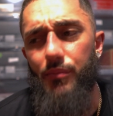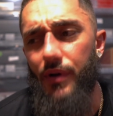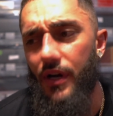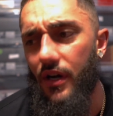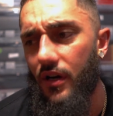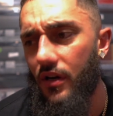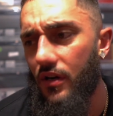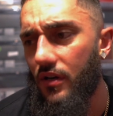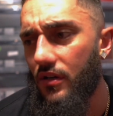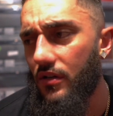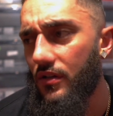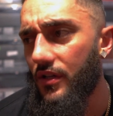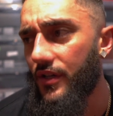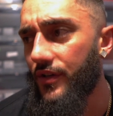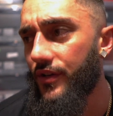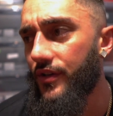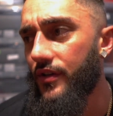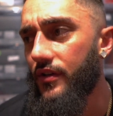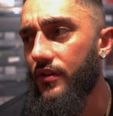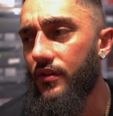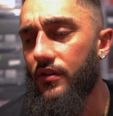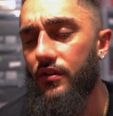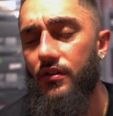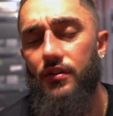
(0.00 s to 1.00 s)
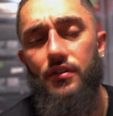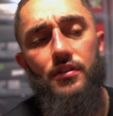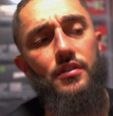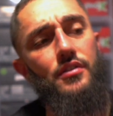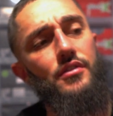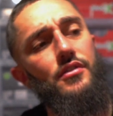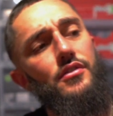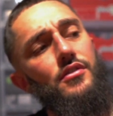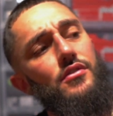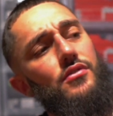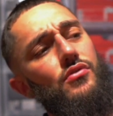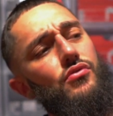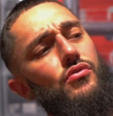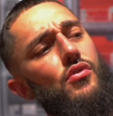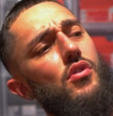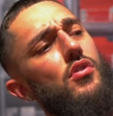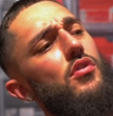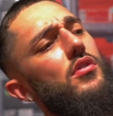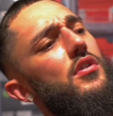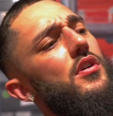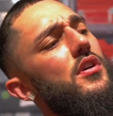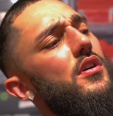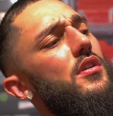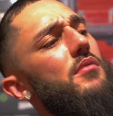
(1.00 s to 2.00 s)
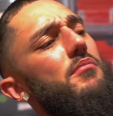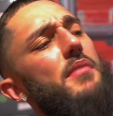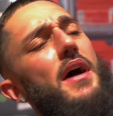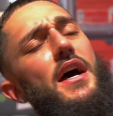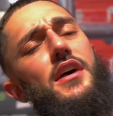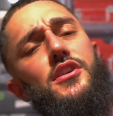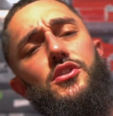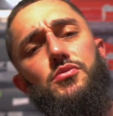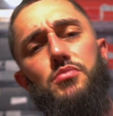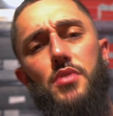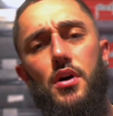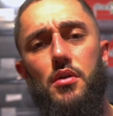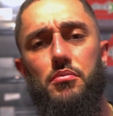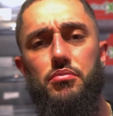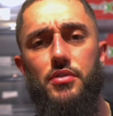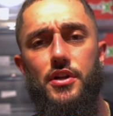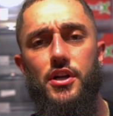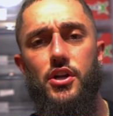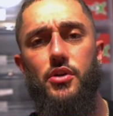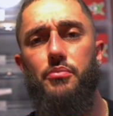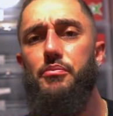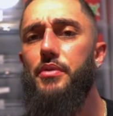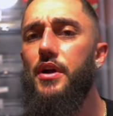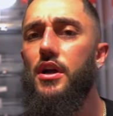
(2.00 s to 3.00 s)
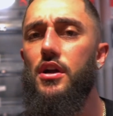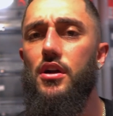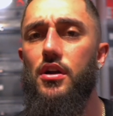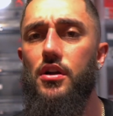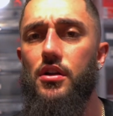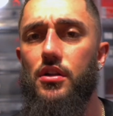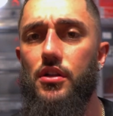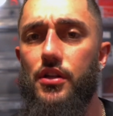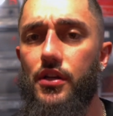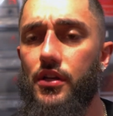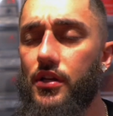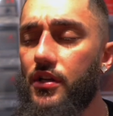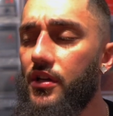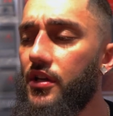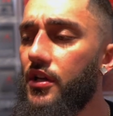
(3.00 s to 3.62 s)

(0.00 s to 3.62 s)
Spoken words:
a pair earlier. Throw a basketball player a pair early.